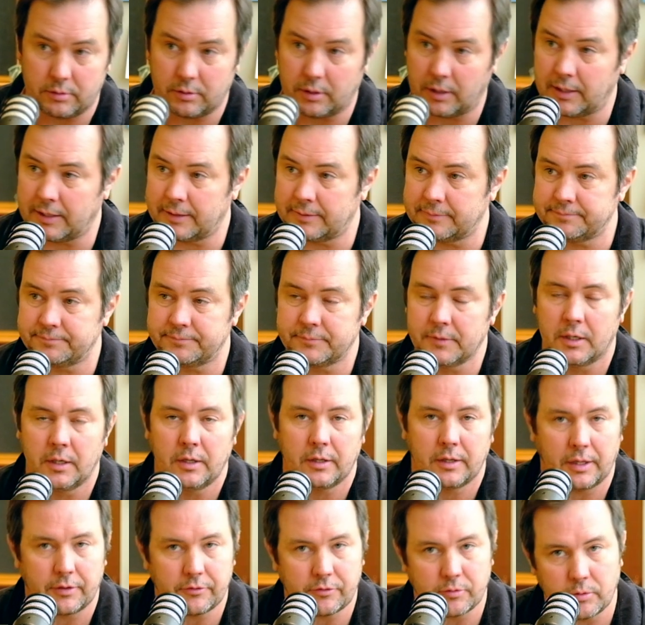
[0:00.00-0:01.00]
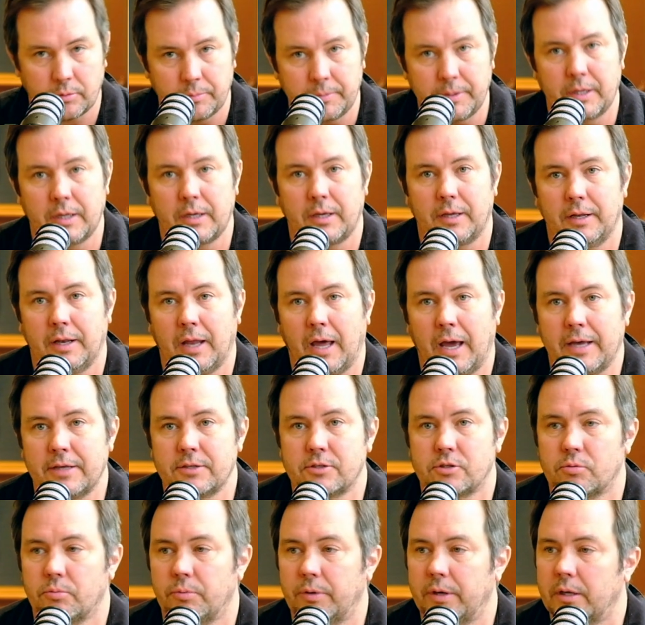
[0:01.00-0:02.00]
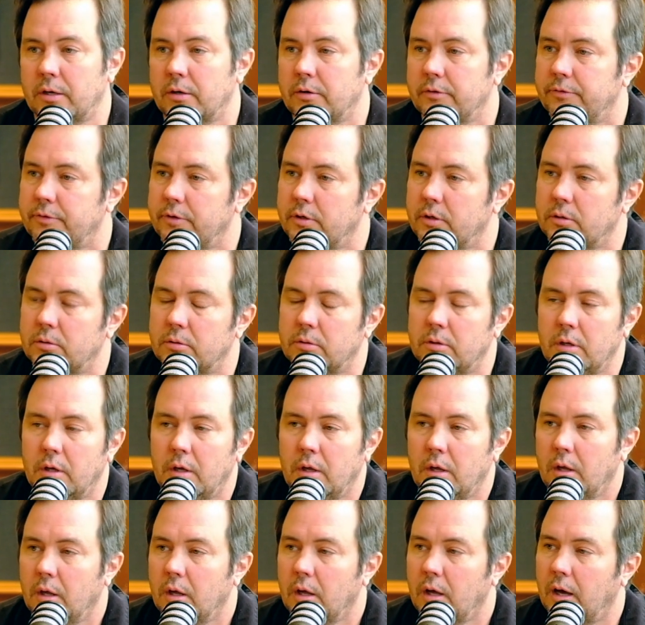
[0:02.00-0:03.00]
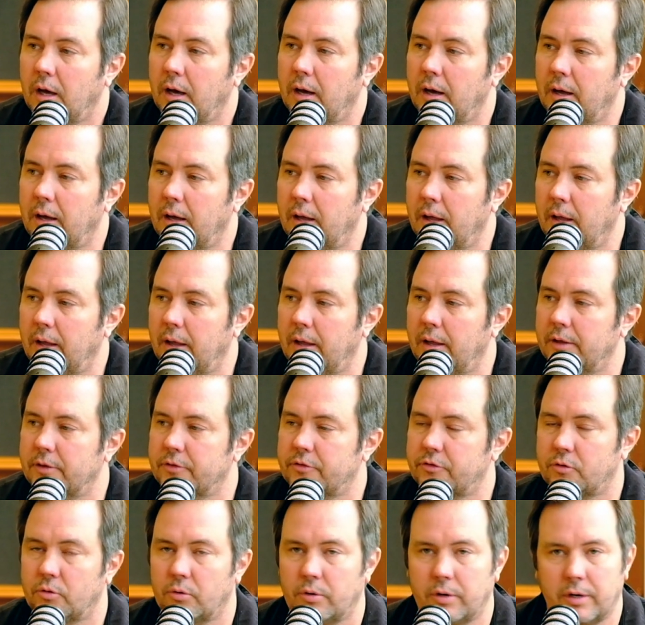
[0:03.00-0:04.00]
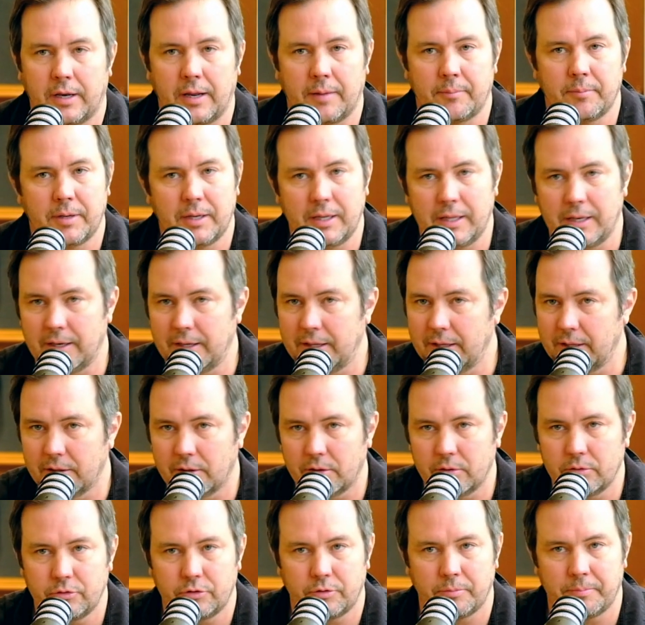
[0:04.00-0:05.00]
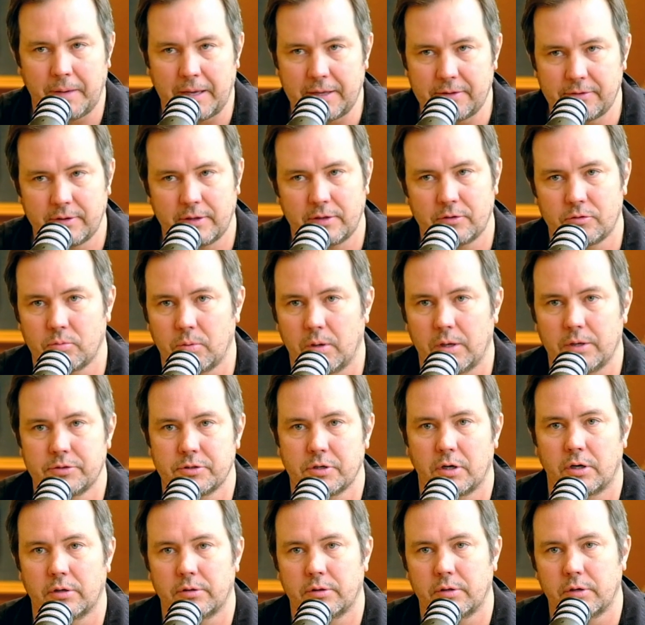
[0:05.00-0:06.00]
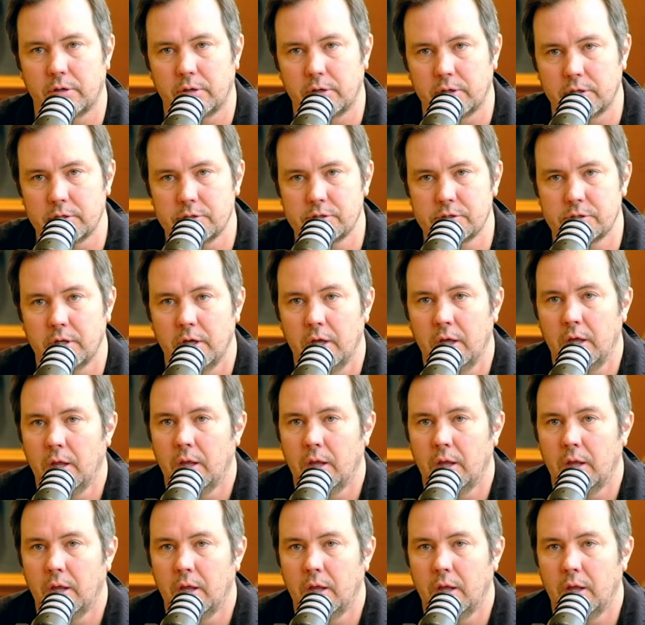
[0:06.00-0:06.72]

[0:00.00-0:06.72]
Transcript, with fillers: Um, Councilwoman Nikki Nice, we interviewed uh, a historian named Anita Hill, who's amazing, as well as Arthur Hurst,